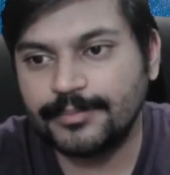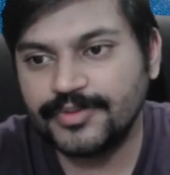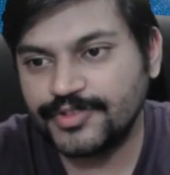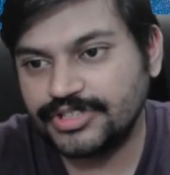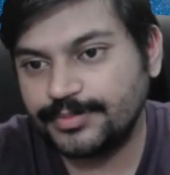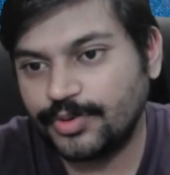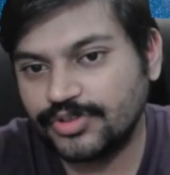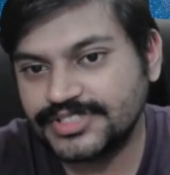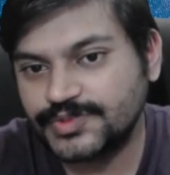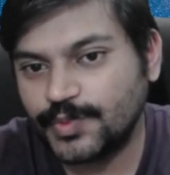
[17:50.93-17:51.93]
Pivotal
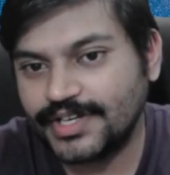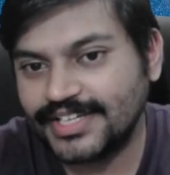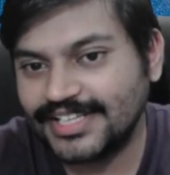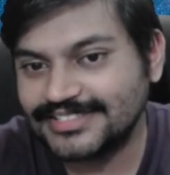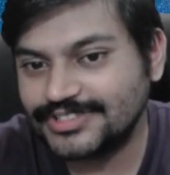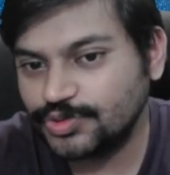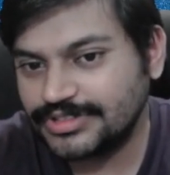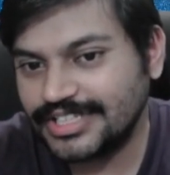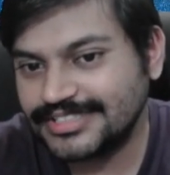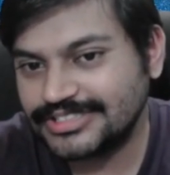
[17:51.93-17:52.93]
Pawns won against
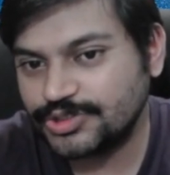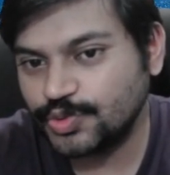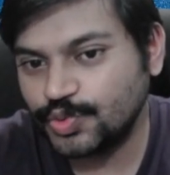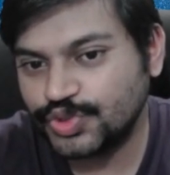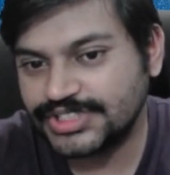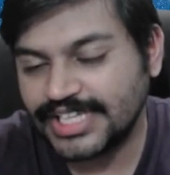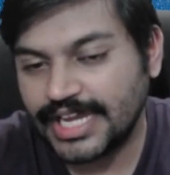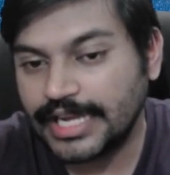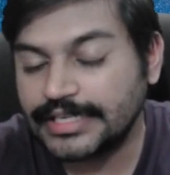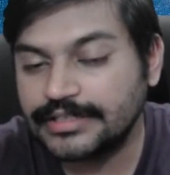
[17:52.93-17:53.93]
Ruthless Rooks,
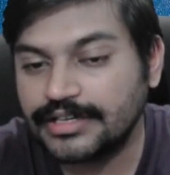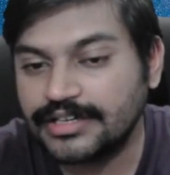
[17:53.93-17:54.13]
and